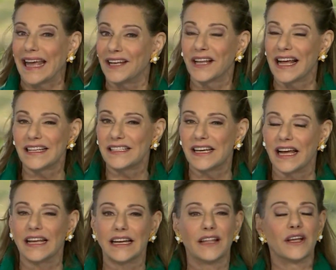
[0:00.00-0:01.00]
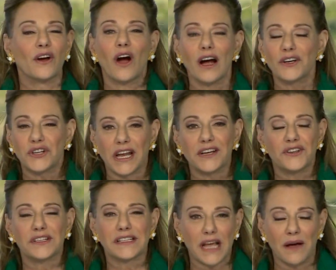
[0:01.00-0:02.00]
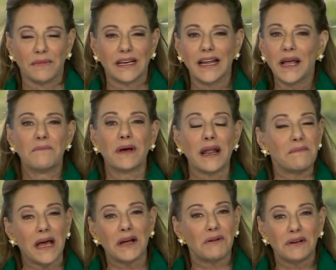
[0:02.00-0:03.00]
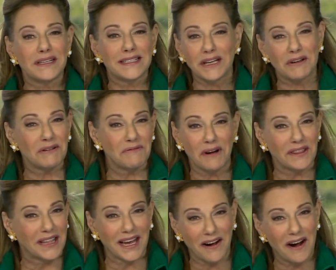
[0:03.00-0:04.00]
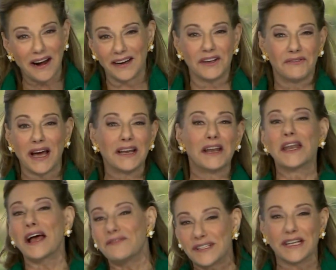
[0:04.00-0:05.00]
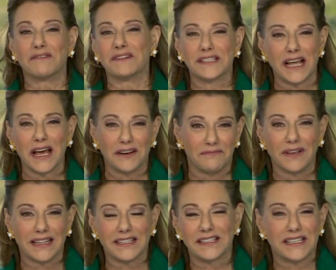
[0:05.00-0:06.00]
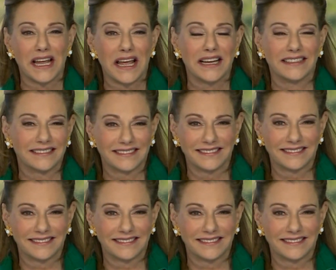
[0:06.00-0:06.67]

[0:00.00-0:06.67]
it again last night, and there are changes coming, but I'm not going to tell you what they are. You've gotten enough secrets out of me this day.